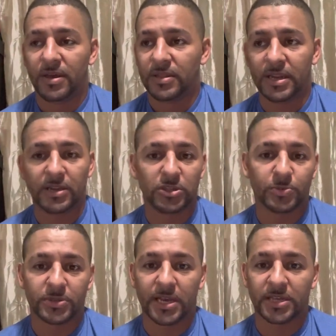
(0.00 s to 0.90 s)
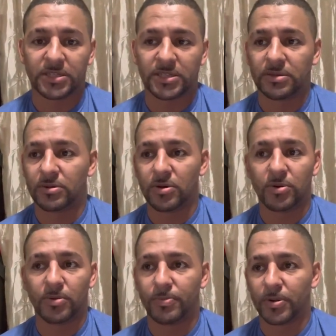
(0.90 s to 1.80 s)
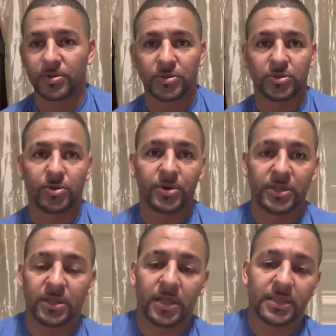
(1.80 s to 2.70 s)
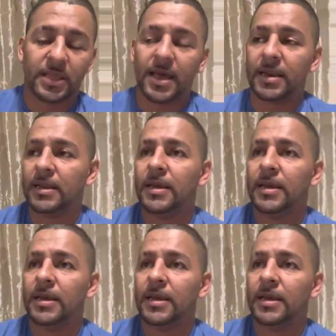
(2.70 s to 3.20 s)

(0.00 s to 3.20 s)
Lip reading: they didn't use protection, no birth control or anything like that.